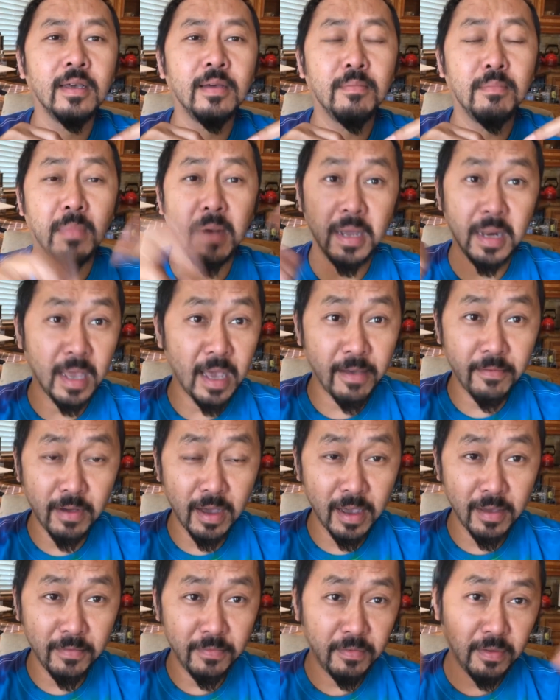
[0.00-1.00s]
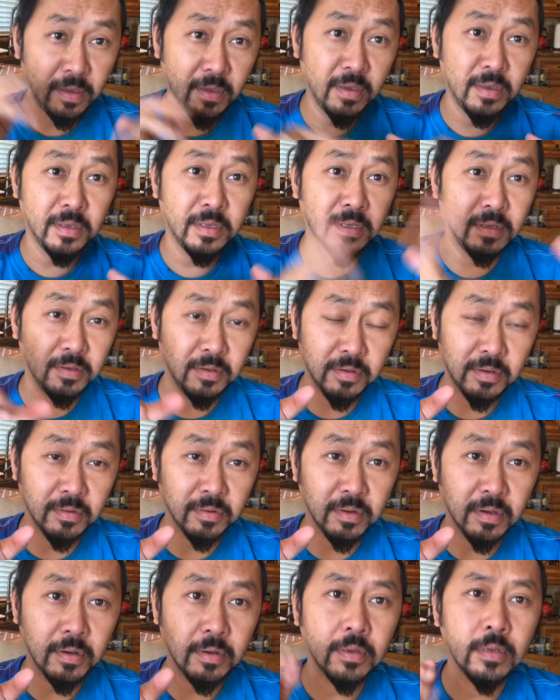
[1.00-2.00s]
might have high fees, you don't
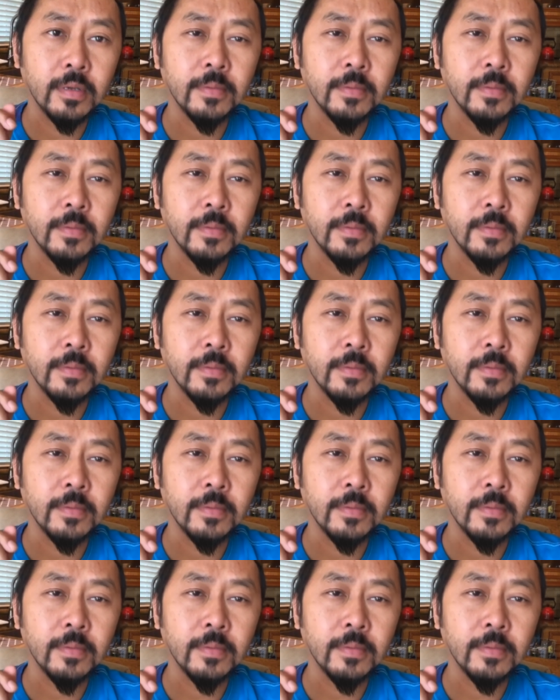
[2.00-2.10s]
know.